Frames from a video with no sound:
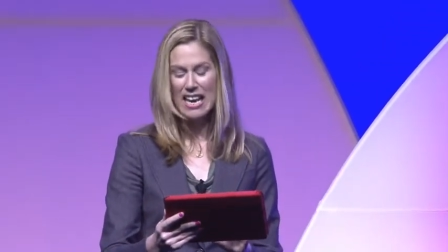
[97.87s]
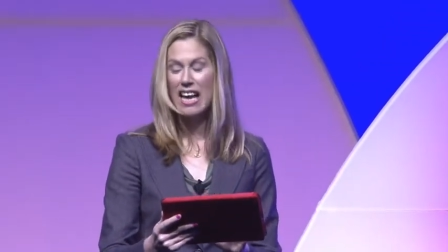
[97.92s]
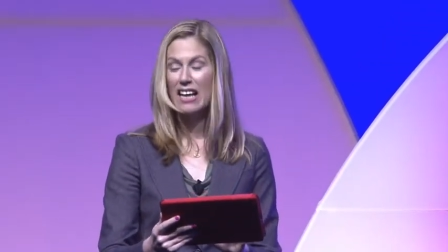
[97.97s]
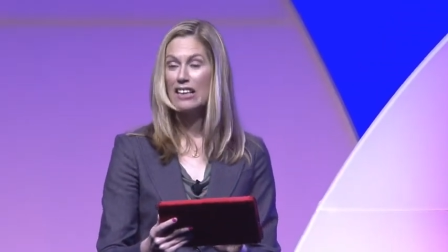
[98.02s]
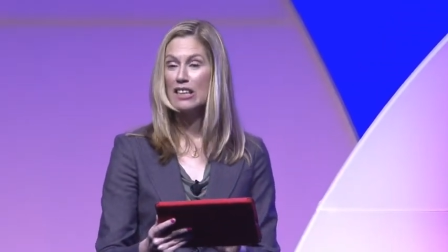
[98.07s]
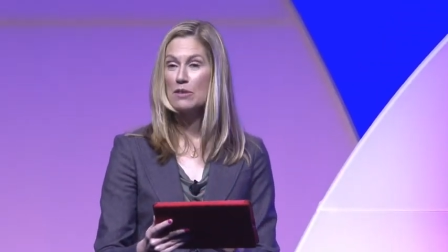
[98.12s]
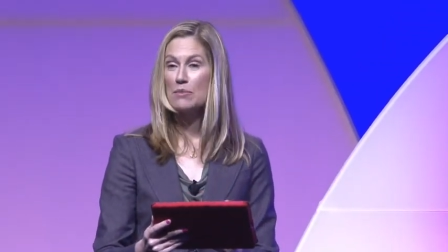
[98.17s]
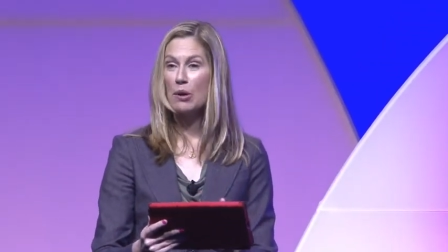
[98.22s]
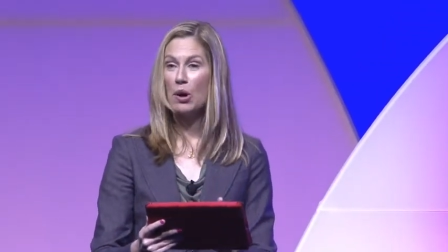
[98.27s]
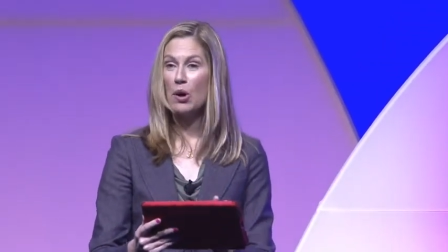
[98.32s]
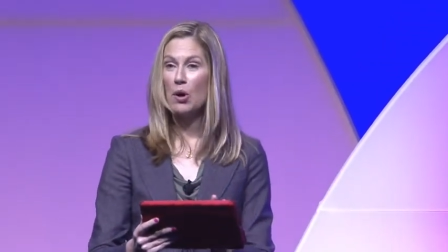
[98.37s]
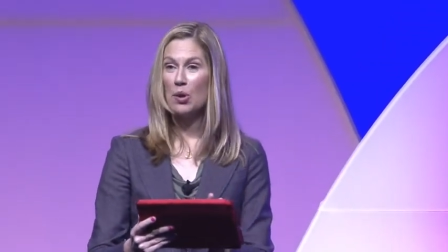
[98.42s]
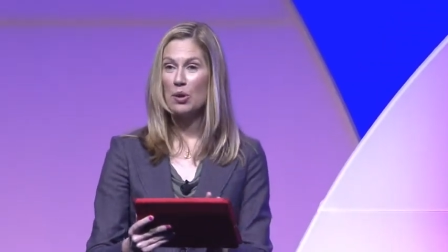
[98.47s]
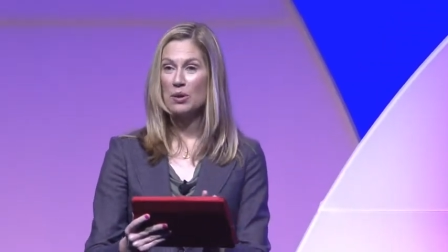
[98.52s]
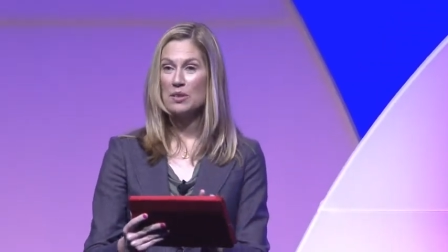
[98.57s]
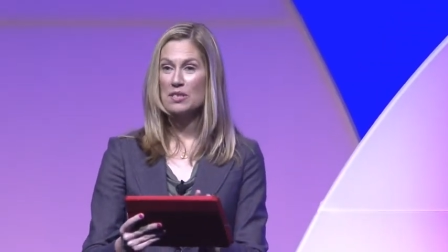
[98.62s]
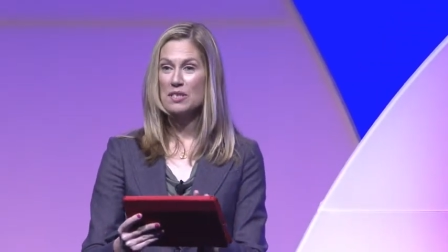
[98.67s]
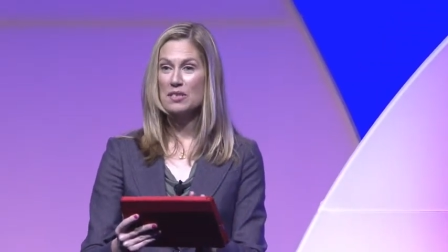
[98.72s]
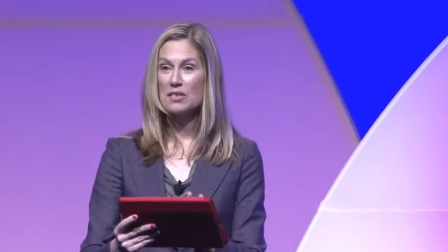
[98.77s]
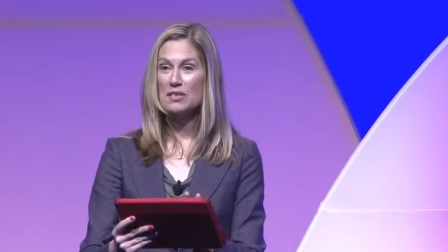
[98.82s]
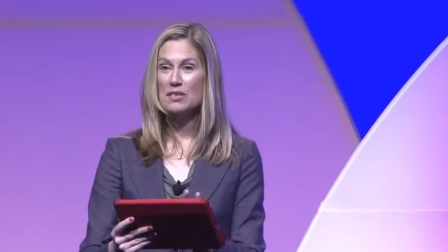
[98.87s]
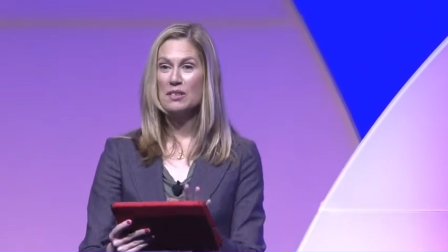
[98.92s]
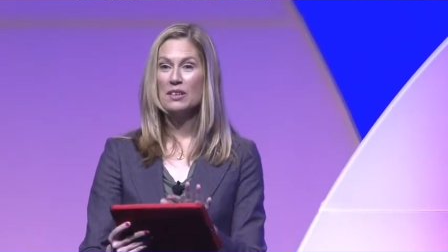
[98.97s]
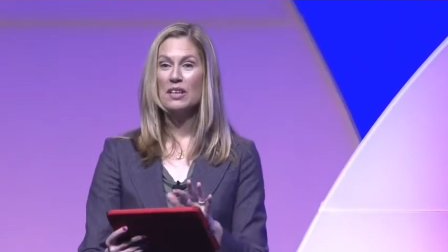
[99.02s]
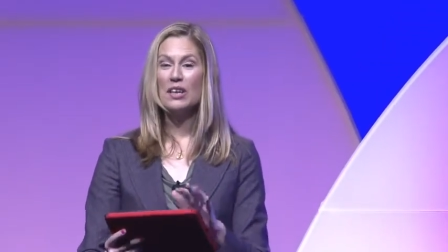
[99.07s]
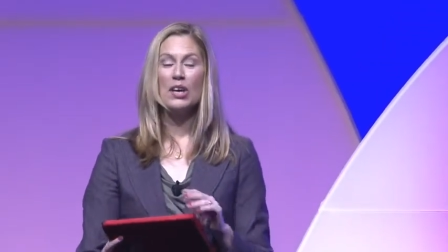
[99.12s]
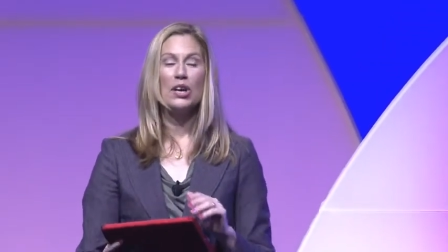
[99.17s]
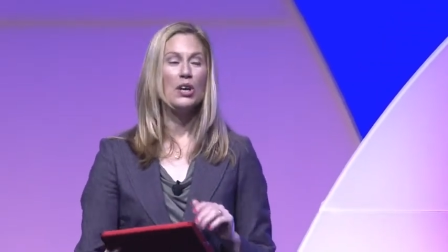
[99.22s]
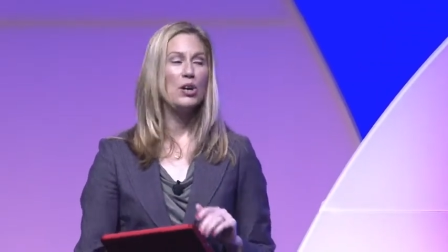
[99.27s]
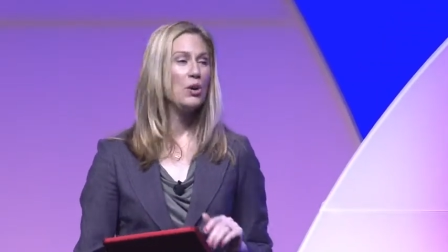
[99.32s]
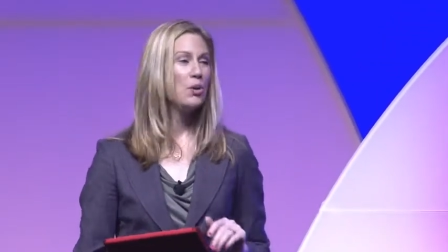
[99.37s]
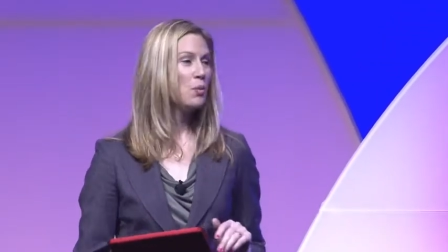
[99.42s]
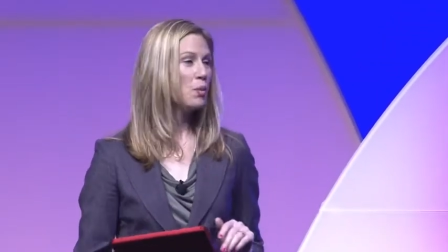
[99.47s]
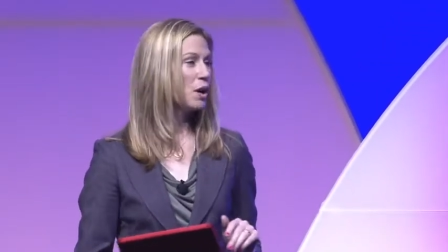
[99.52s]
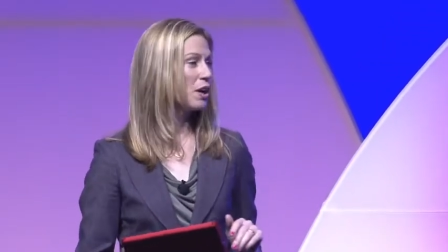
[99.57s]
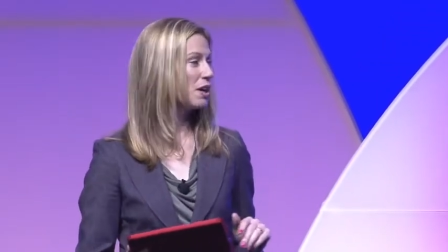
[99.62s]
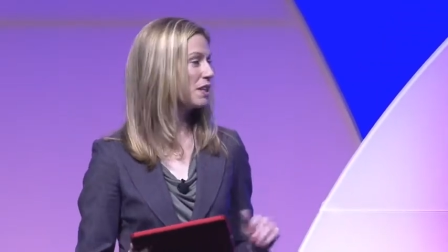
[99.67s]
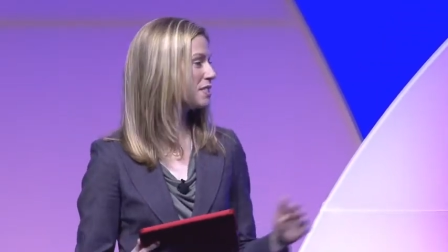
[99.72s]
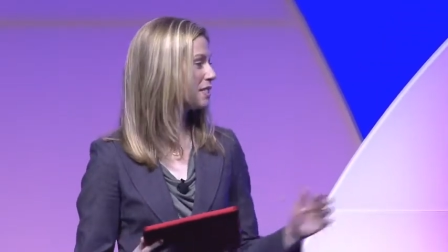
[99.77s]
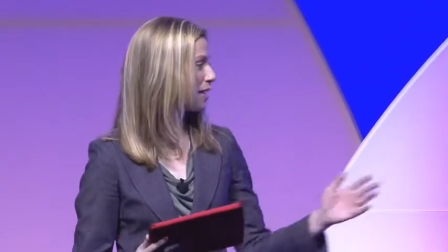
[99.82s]
Nellie Bowles, who
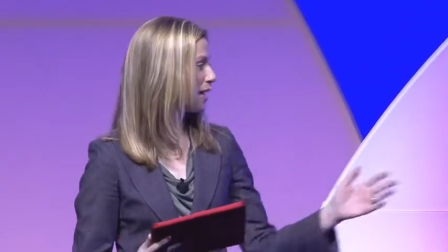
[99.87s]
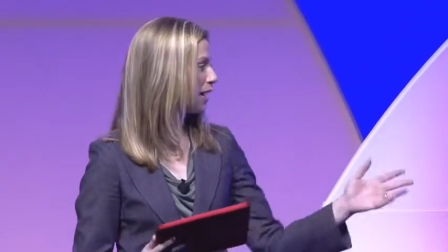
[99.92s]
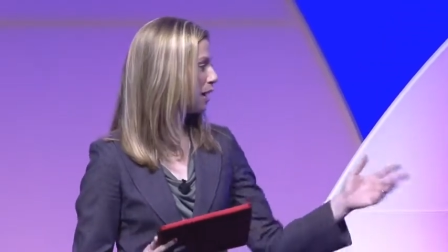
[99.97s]
works